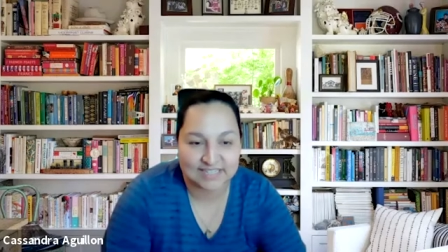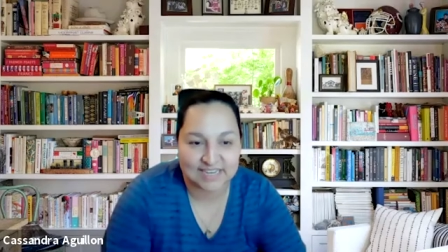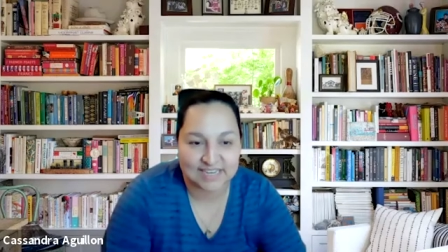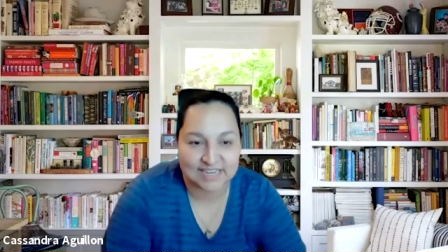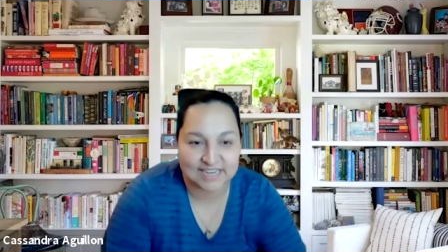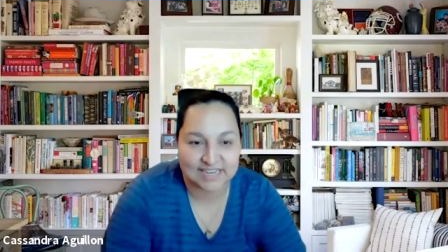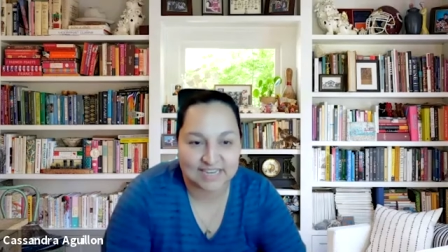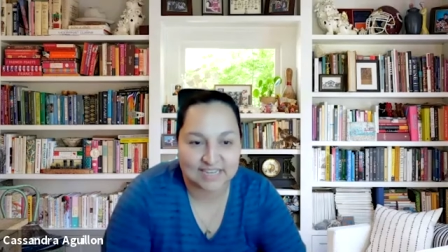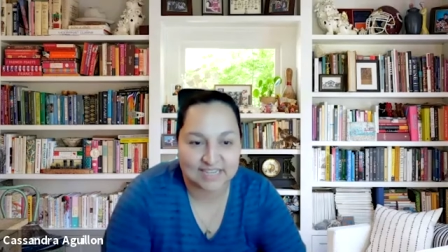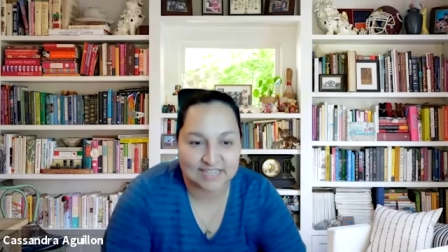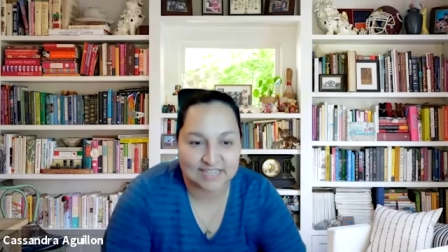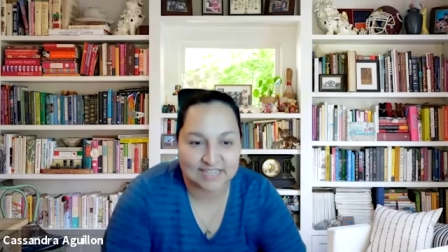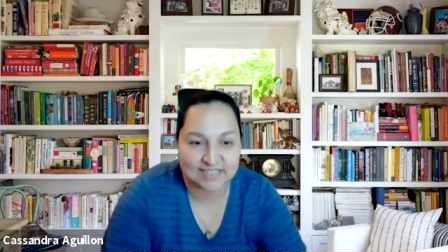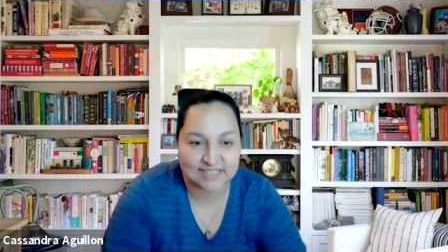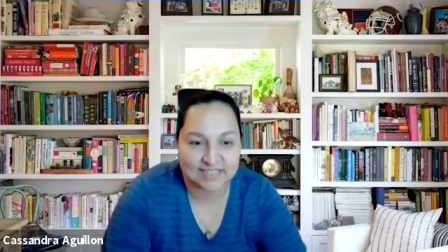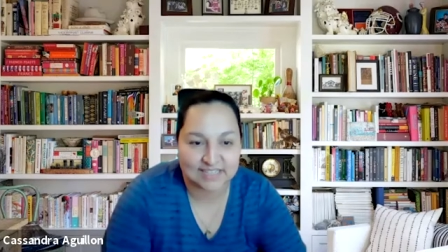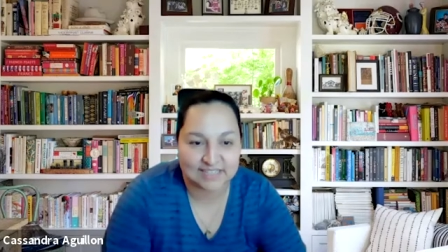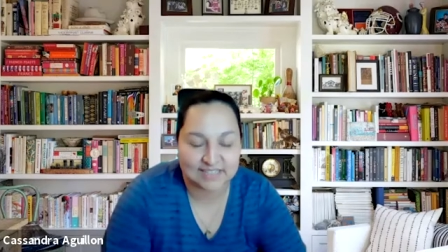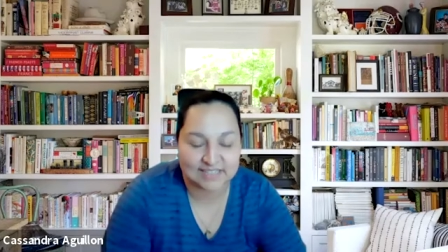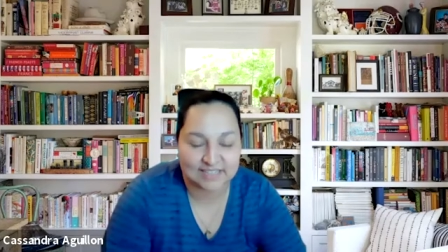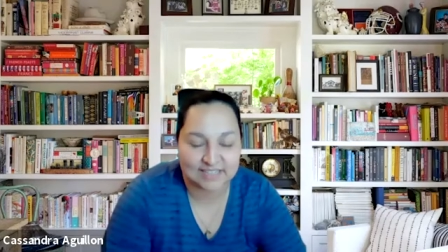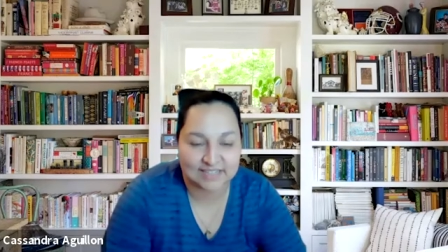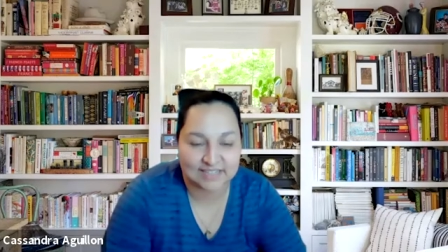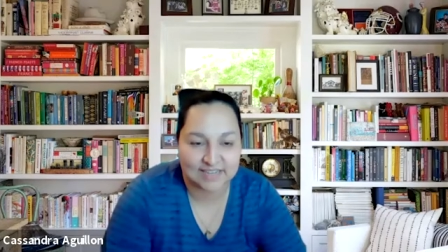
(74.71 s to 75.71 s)

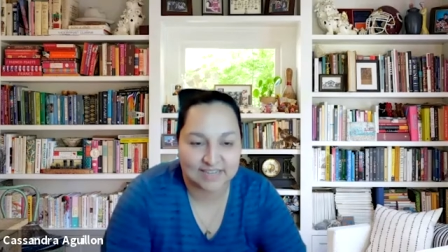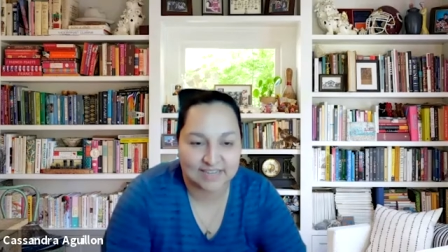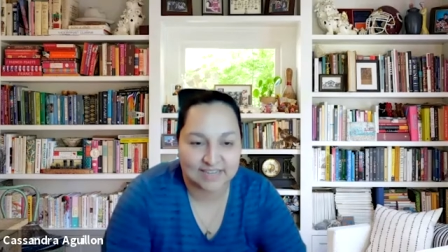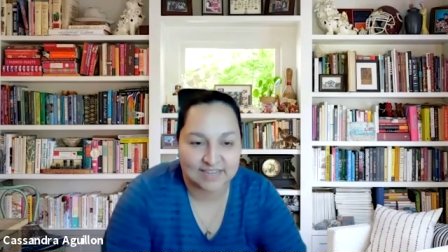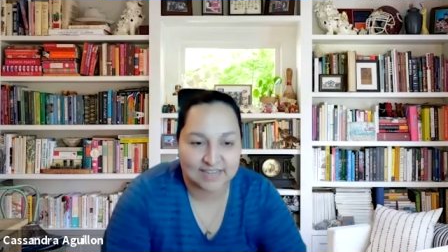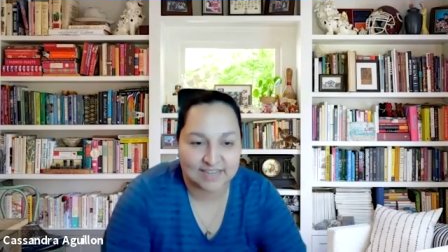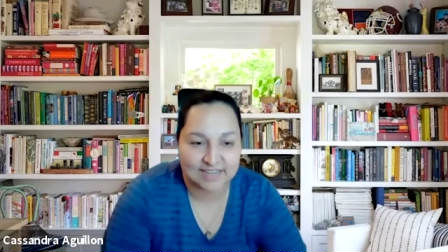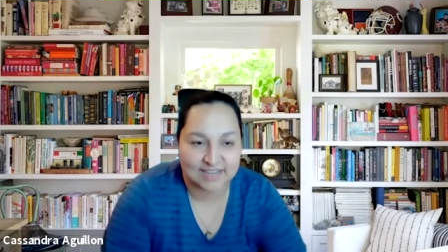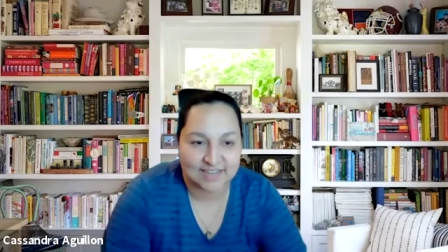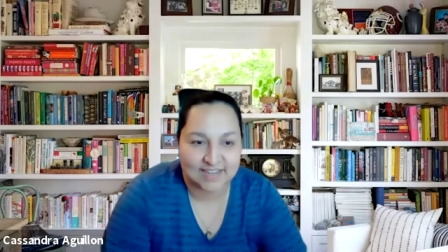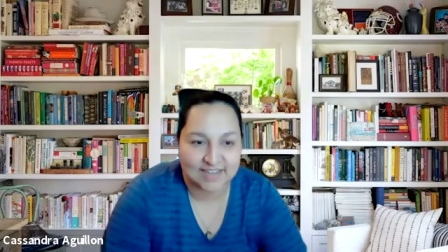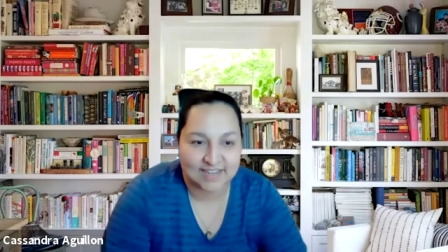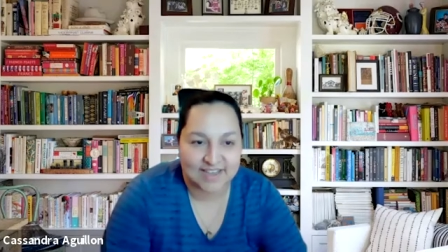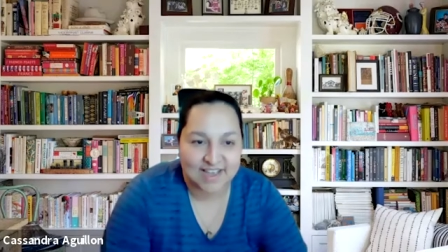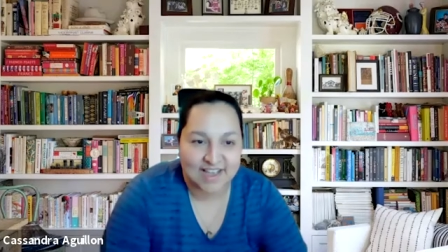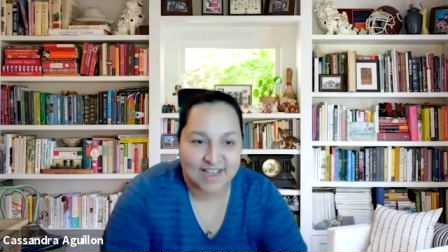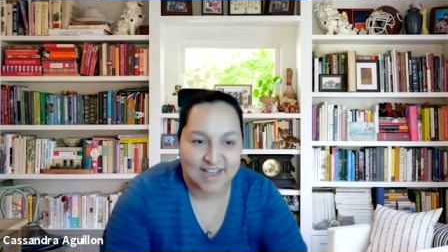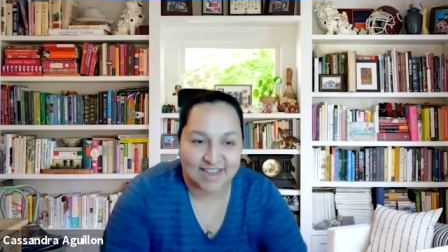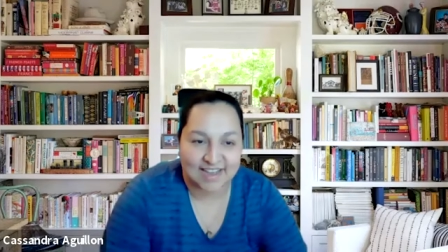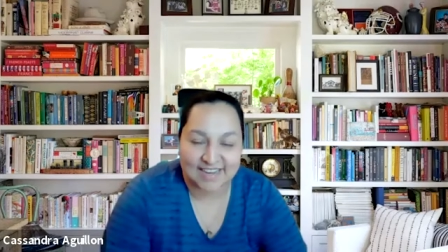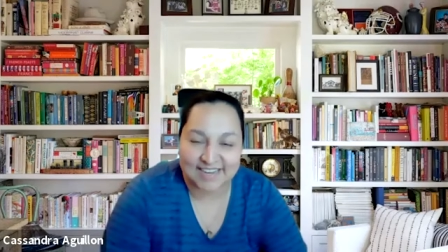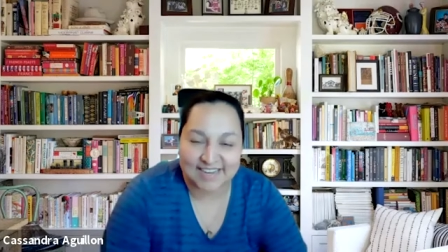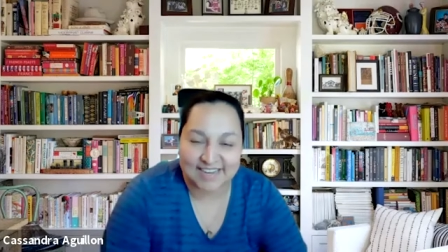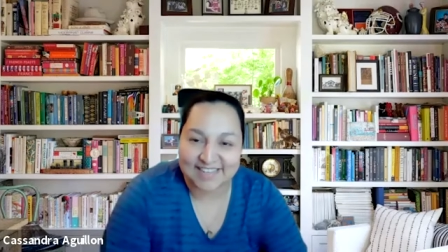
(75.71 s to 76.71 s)
And
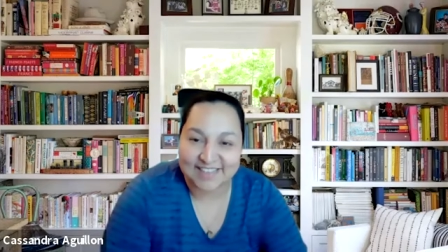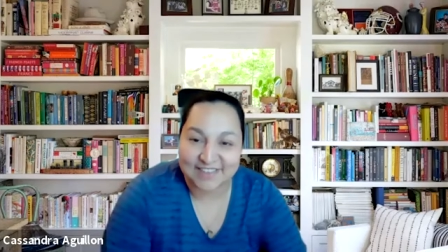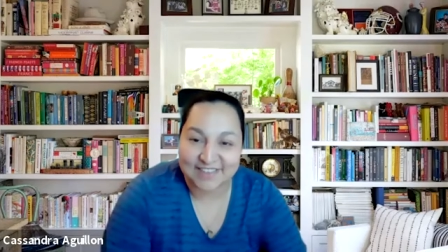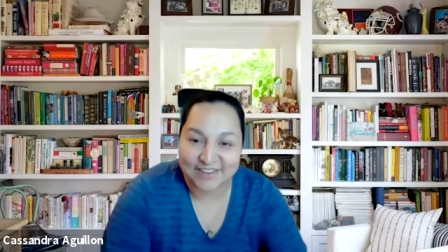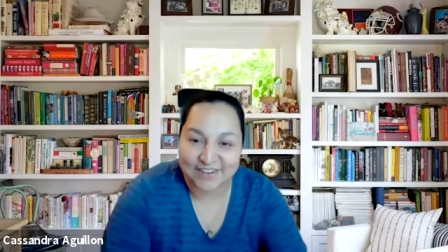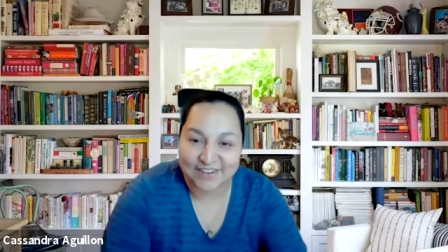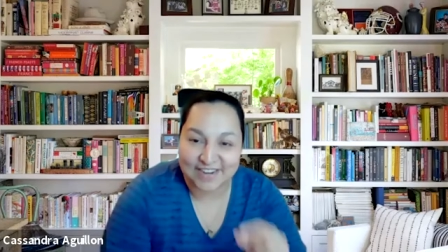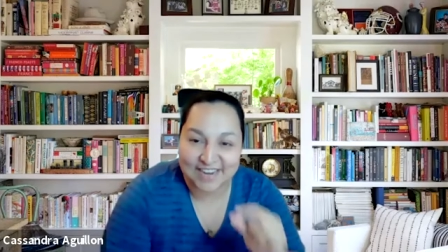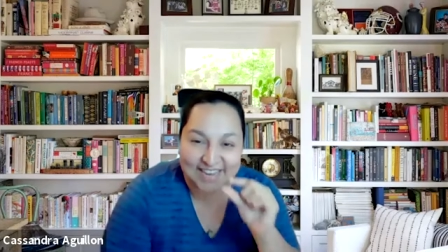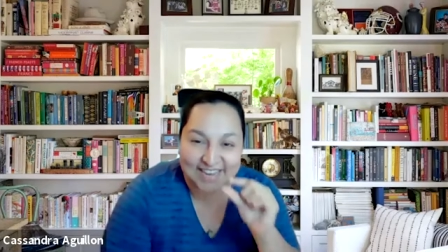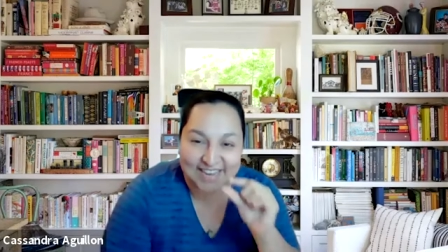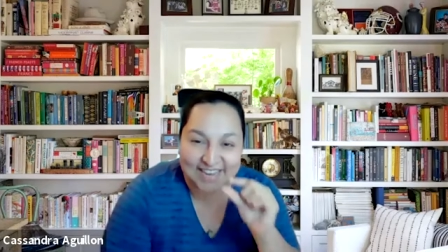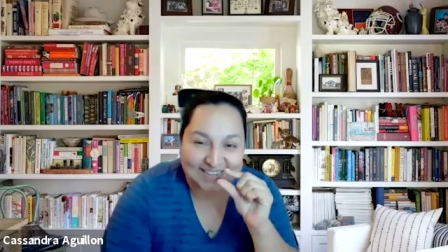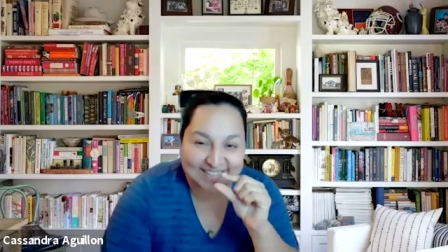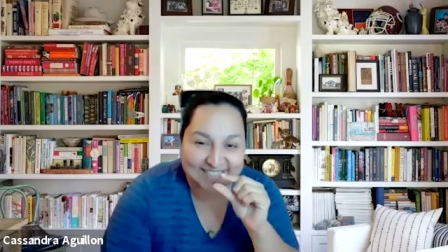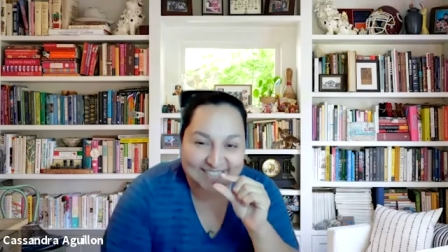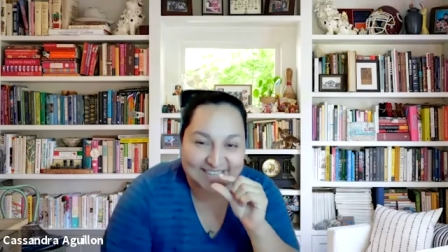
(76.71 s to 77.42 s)
I thought I had a